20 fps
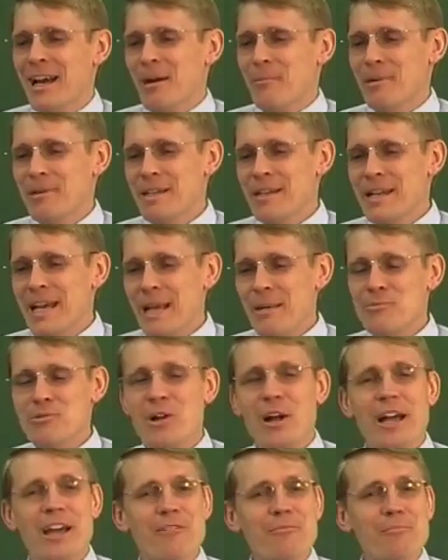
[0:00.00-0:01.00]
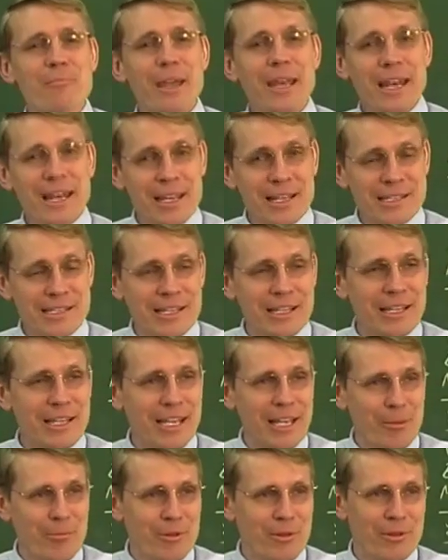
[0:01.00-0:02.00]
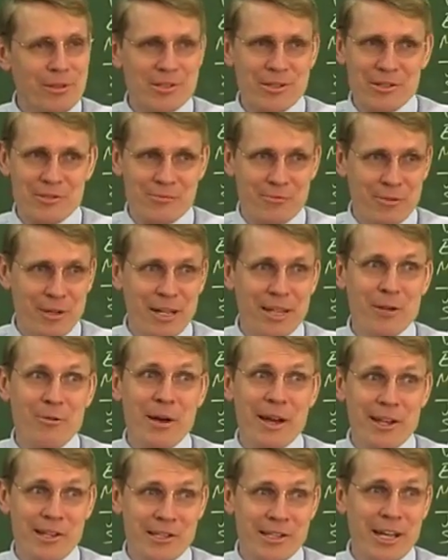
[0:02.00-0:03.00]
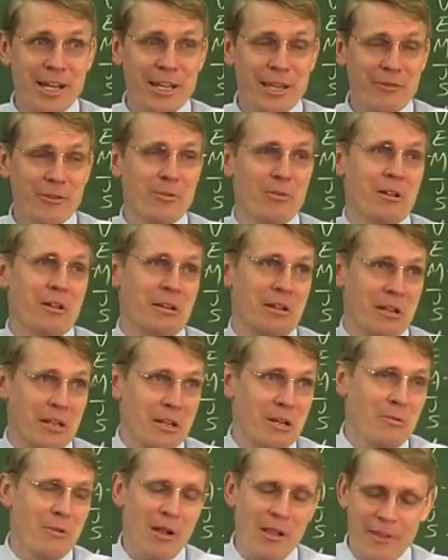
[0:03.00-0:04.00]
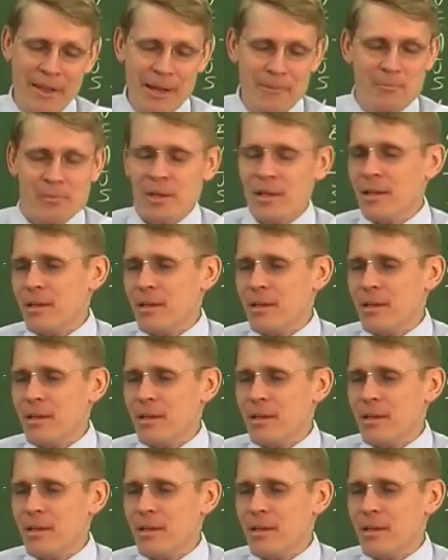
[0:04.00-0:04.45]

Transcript: But the names all have meanings in the Hebrew. It's just really quite a study if you want to get into all that.